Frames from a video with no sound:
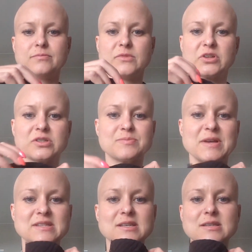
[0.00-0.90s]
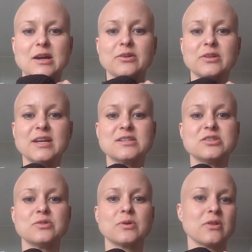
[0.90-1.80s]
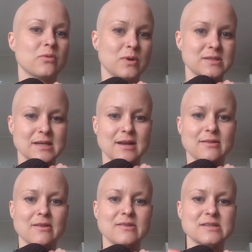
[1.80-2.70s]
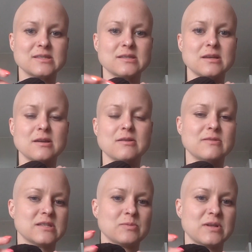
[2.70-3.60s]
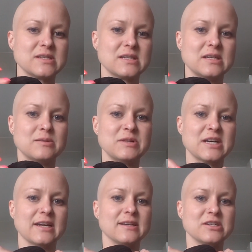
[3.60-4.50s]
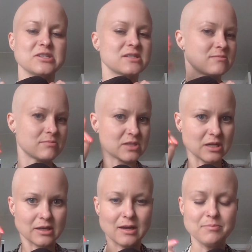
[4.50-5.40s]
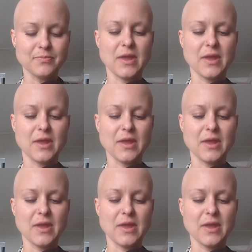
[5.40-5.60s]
little spaces. I only had to do it on the one side, and then this one doesn't need to be tightened. I just tuck it up.